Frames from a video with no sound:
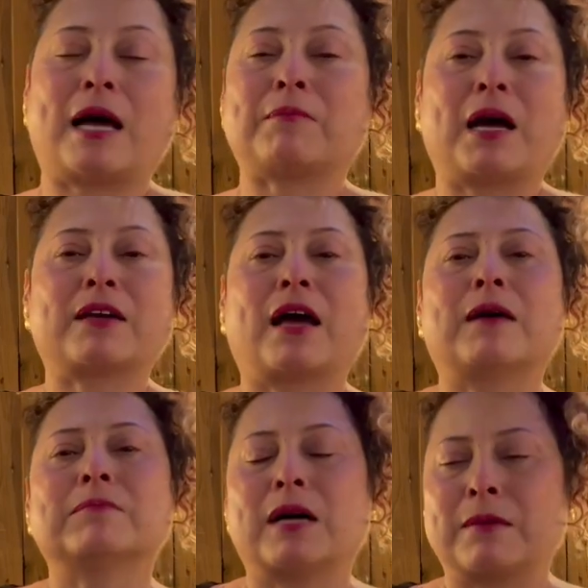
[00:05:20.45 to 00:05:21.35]

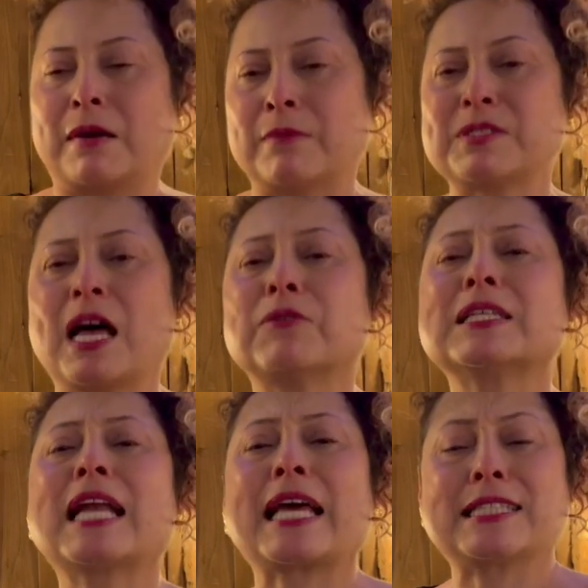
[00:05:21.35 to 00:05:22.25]
I'm
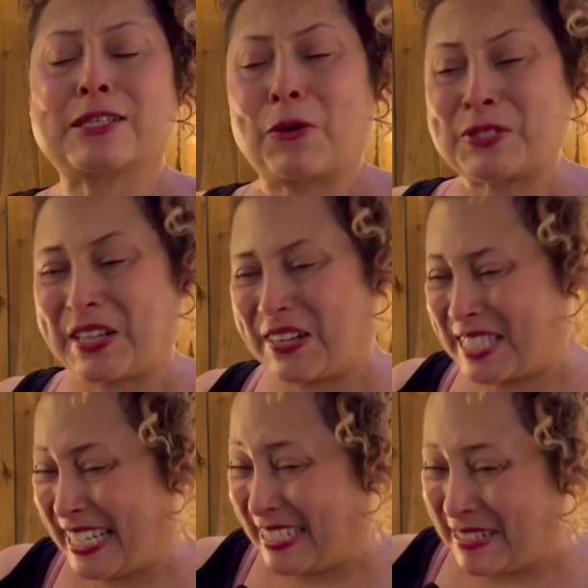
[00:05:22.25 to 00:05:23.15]
sounding like the
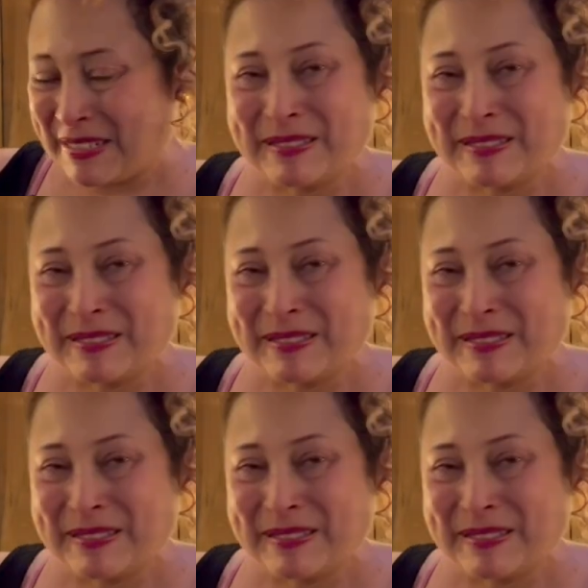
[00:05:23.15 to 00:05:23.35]
Oscars here,